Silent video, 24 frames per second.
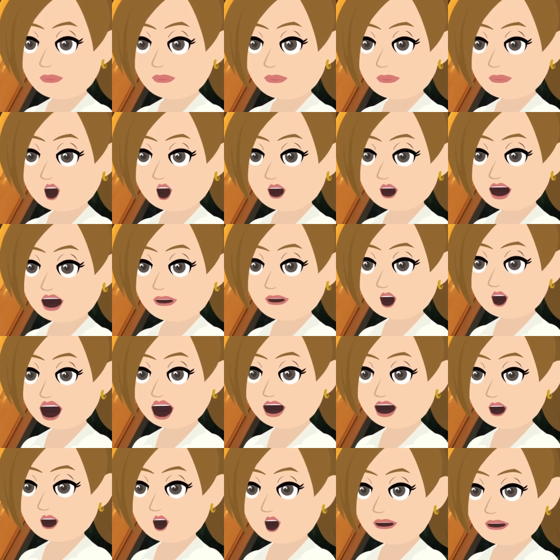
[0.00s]
It is a little
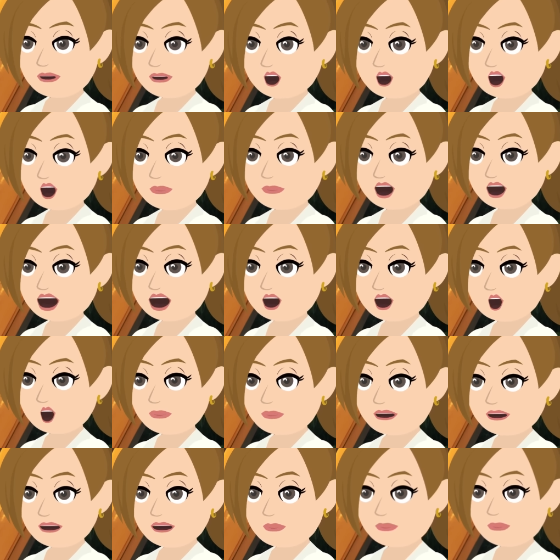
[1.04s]
bit of a control
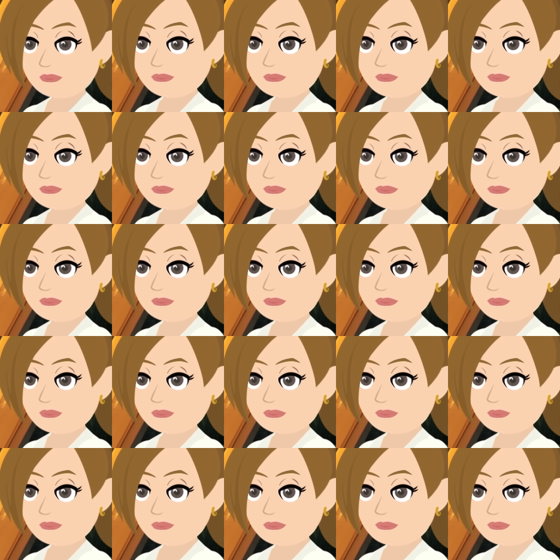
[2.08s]
issue,